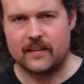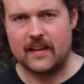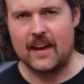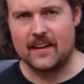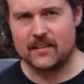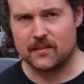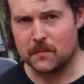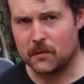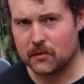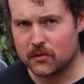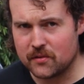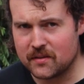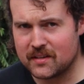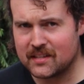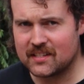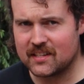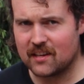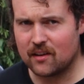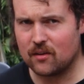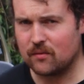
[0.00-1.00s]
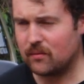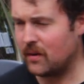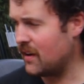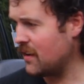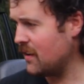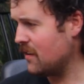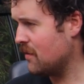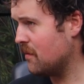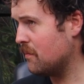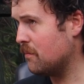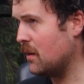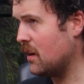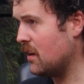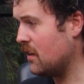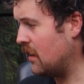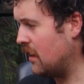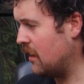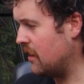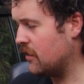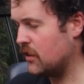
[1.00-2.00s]
Okay, so I'm not sure you can tell already,
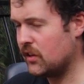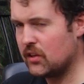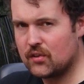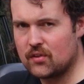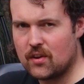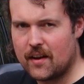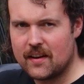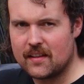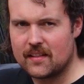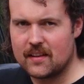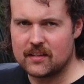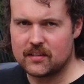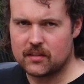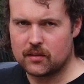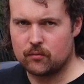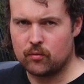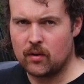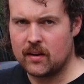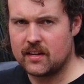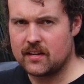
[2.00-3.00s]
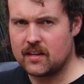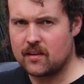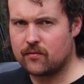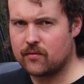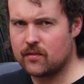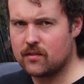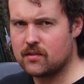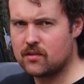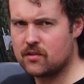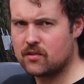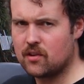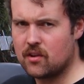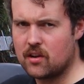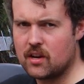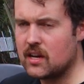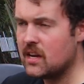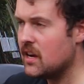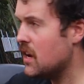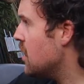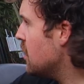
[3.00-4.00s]
but the design of these is really different.
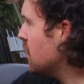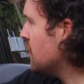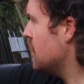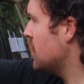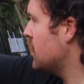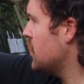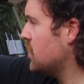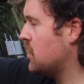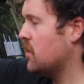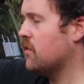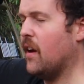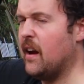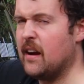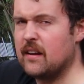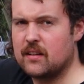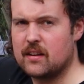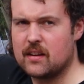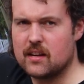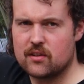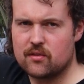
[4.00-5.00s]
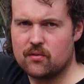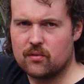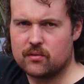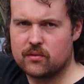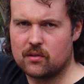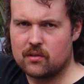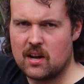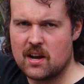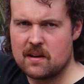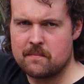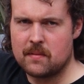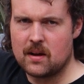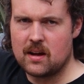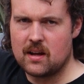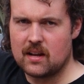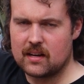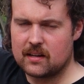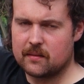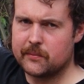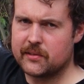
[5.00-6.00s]
So this is a very traditional sort of light
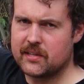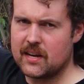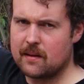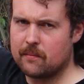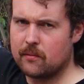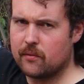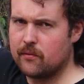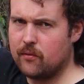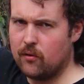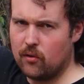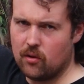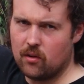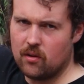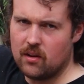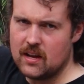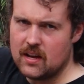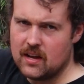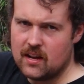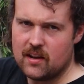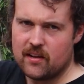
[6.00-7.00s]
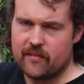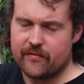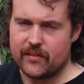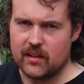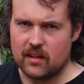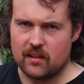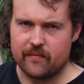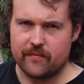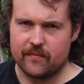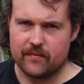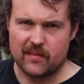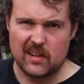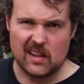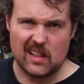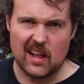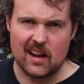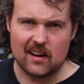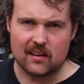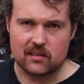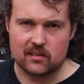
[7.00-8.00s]
bar, like I'm saying before. The
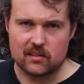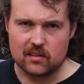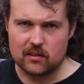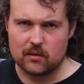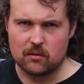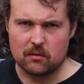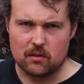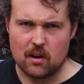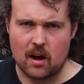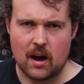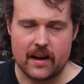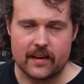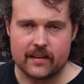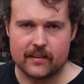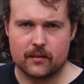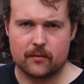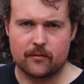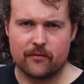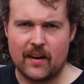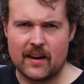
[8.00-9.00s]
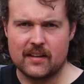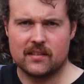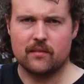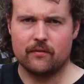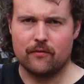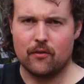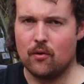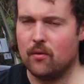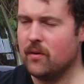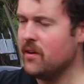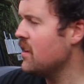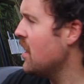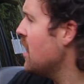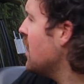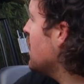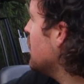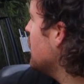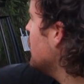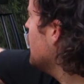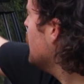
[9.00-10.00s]
lux, the little light, is facing forward,
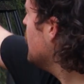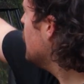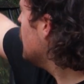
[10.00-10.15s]
and